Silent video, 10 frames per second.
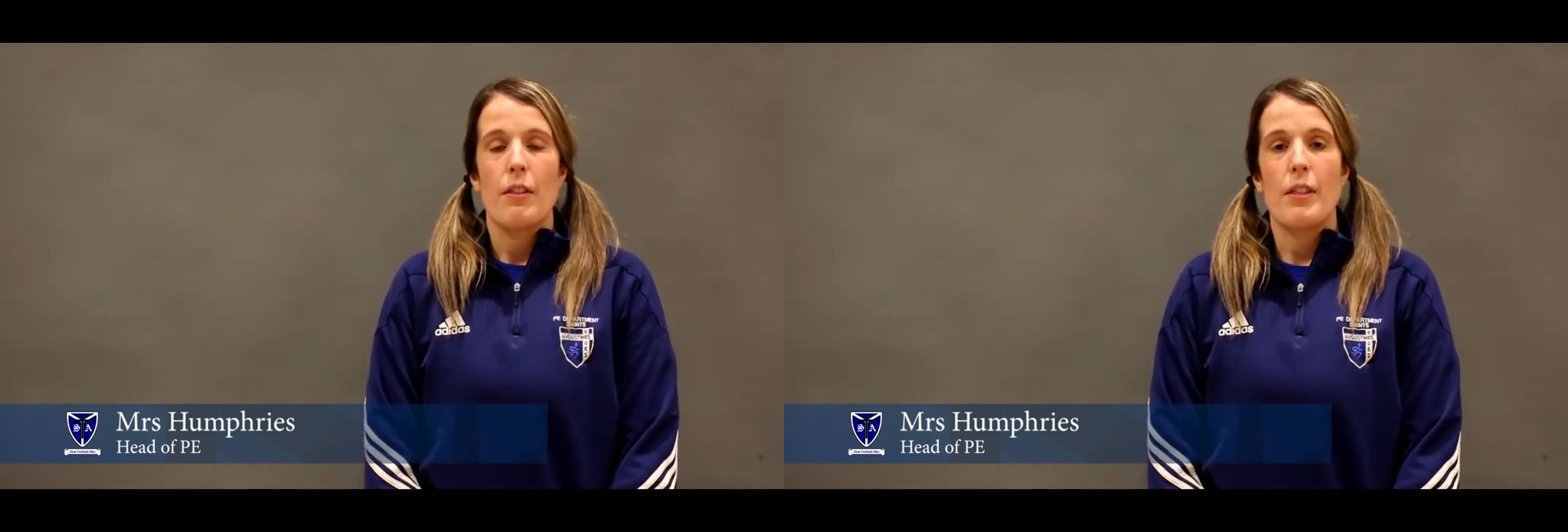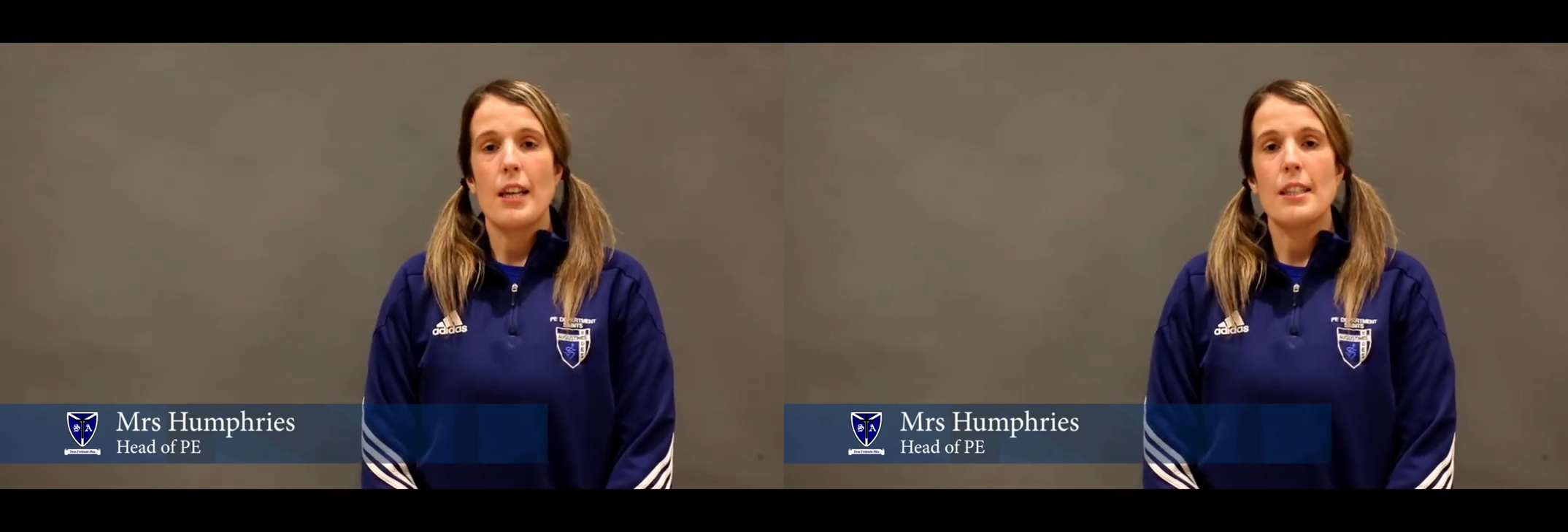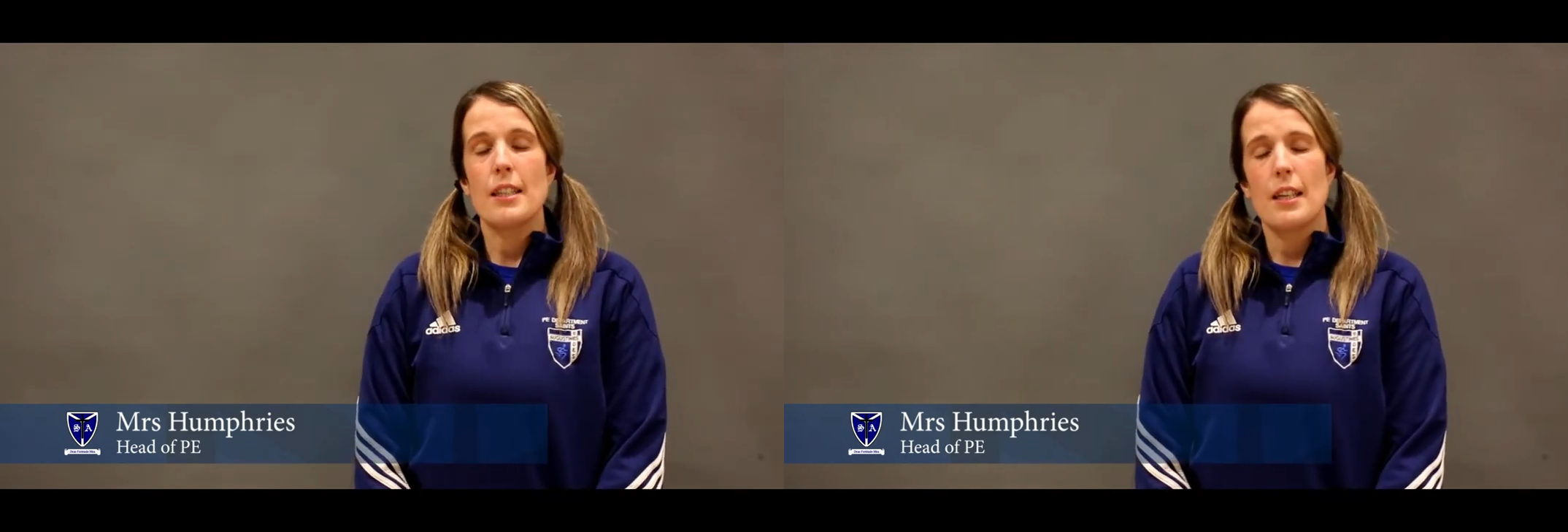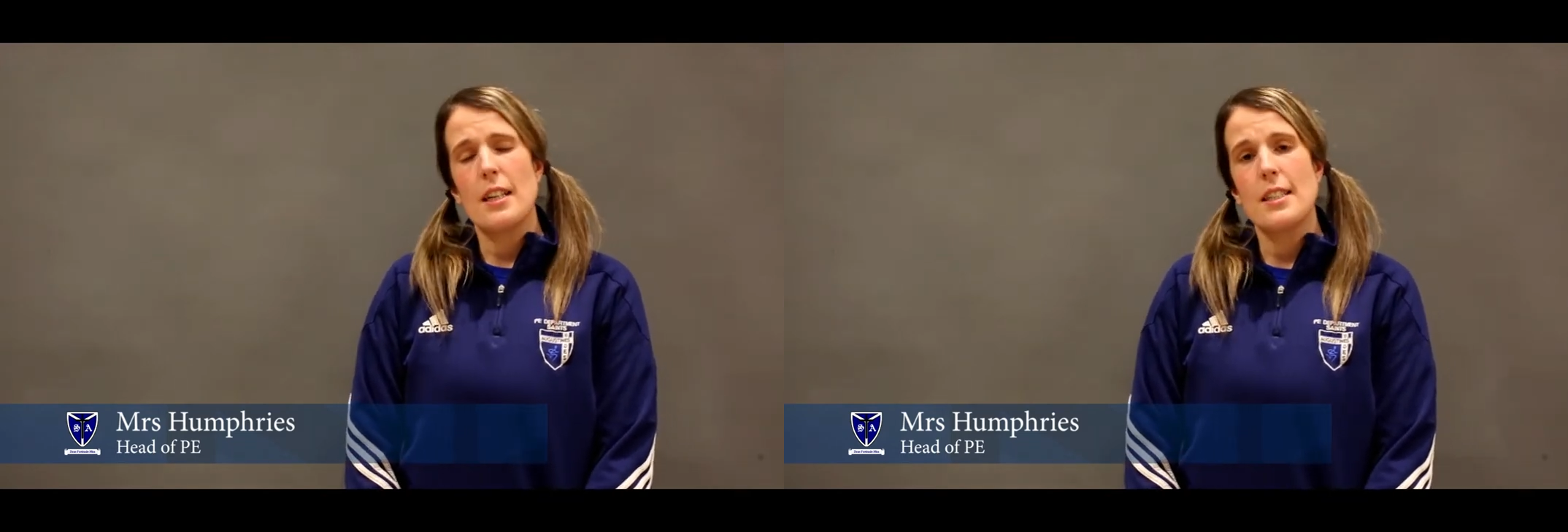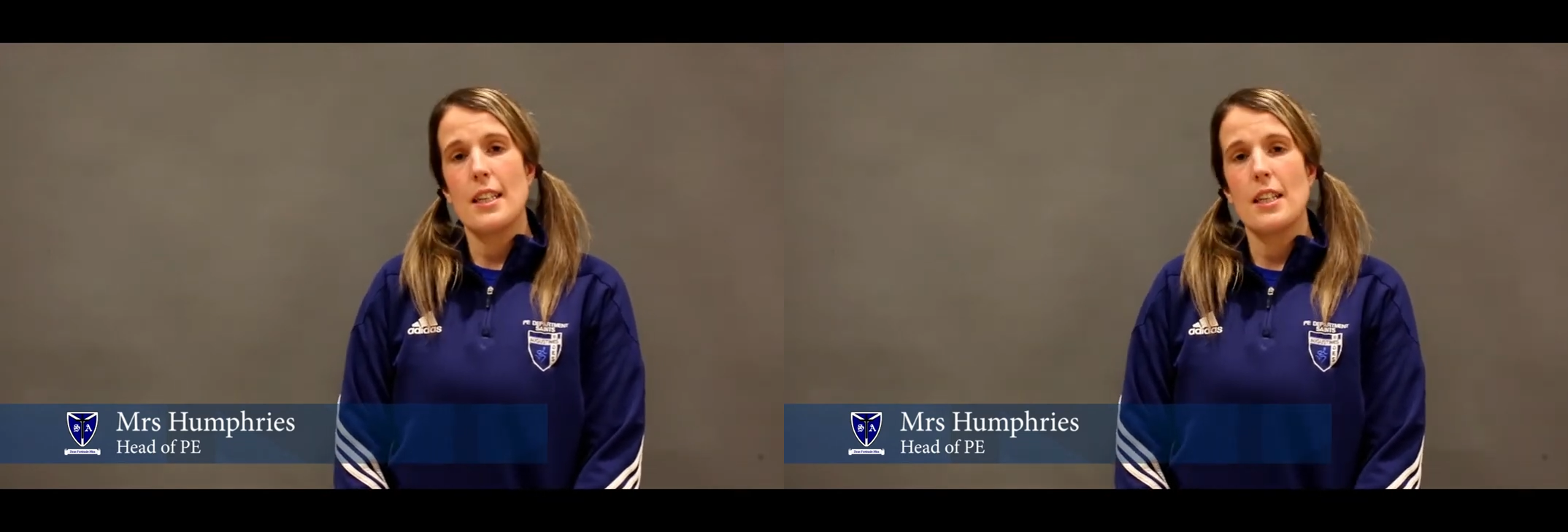This
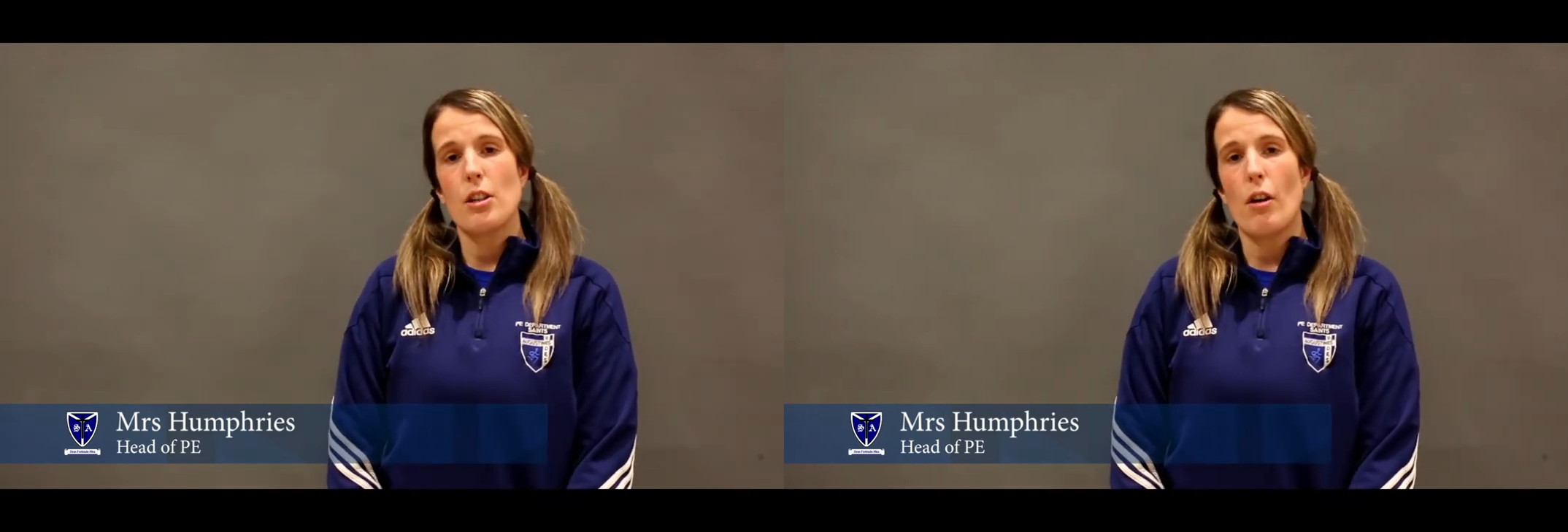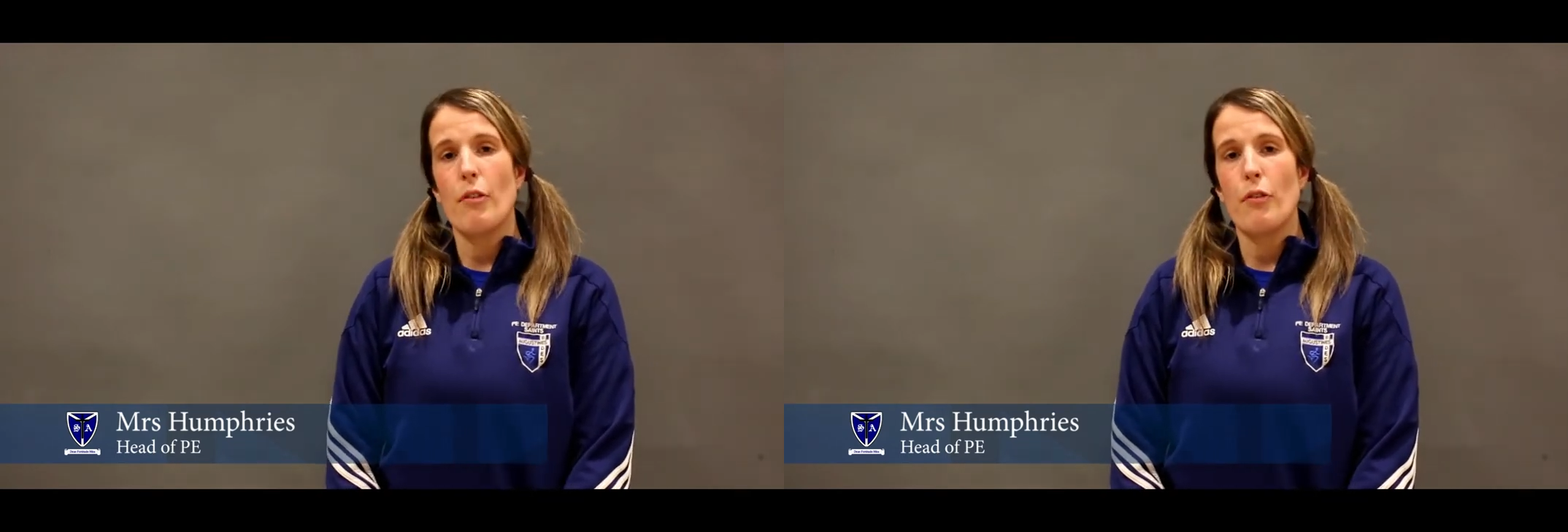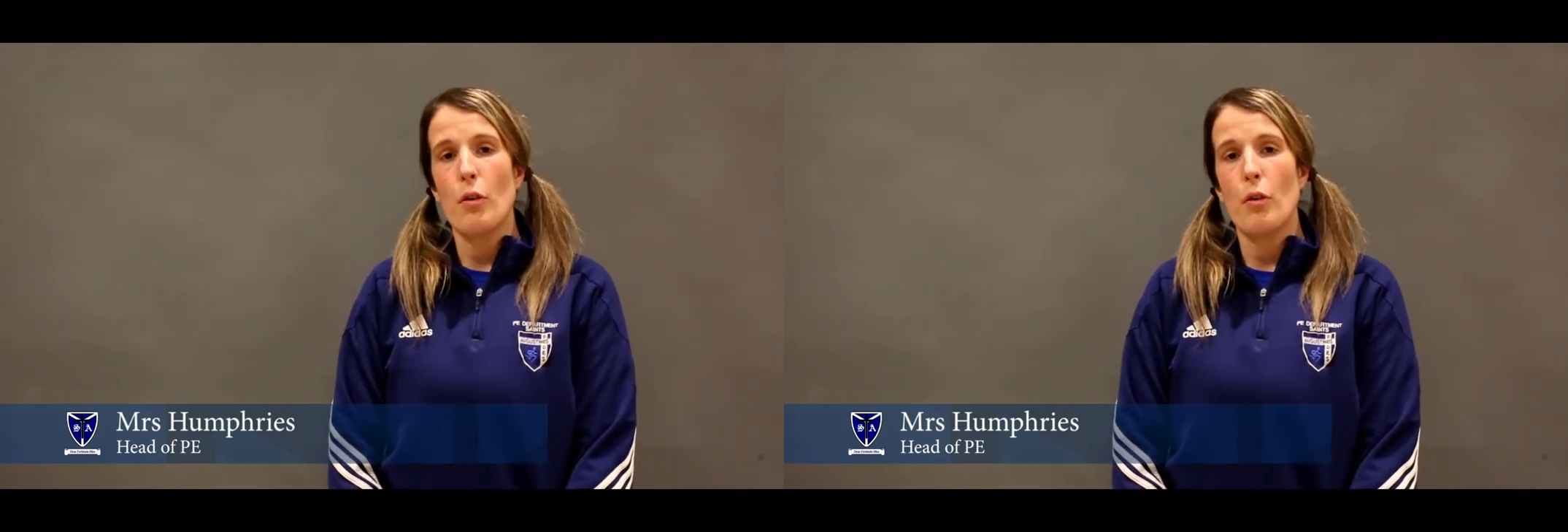consists of